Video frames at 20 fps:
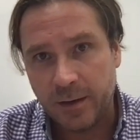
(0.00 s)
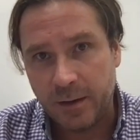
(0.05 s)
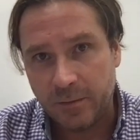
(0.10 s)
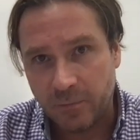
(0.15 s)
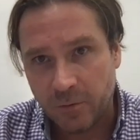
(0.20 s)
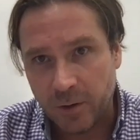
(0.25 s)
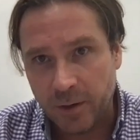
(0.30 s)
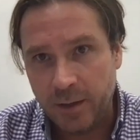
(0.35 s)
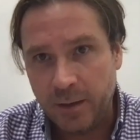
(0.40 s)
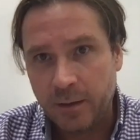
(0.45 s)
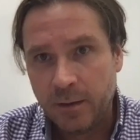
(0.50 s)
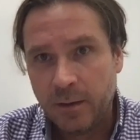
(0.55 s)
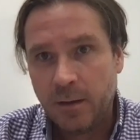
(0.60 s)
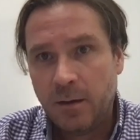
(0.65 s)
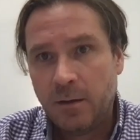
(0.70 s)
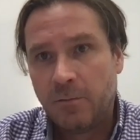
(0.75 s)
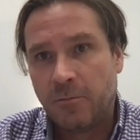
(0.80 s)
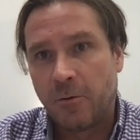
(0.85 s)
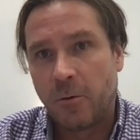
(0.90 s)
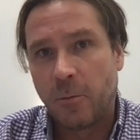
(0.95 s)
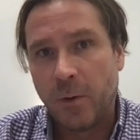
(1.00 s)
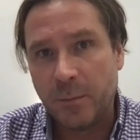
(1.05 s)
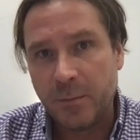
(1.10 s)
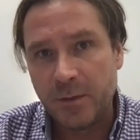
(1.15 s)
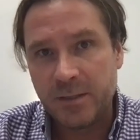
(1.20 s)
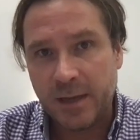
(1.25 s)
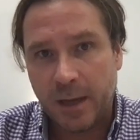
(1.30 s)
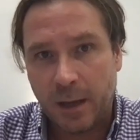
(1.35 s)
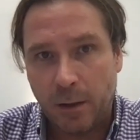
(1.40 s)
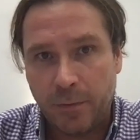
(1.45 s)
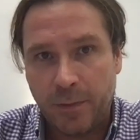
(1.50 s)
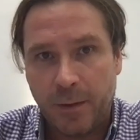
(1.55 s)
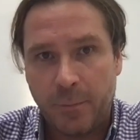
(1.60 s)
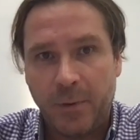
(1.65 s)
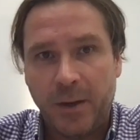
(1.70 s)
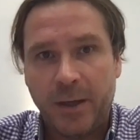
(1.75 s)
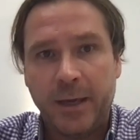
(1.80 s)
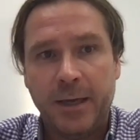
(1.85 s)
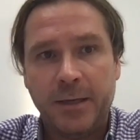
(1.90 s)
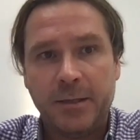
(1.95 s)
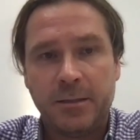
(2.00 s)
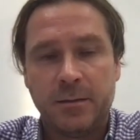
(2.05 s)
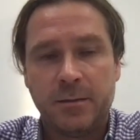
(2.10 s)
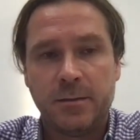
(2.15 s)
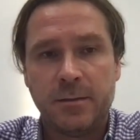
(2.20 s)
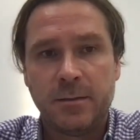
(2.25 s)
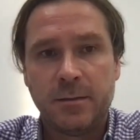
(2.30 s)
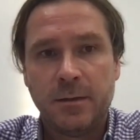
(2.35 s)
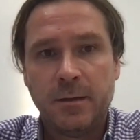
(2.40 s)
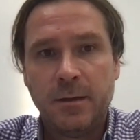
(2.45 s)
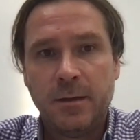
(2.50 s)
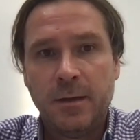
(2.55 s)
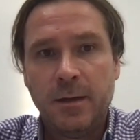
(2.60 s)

delivery for women's health applications.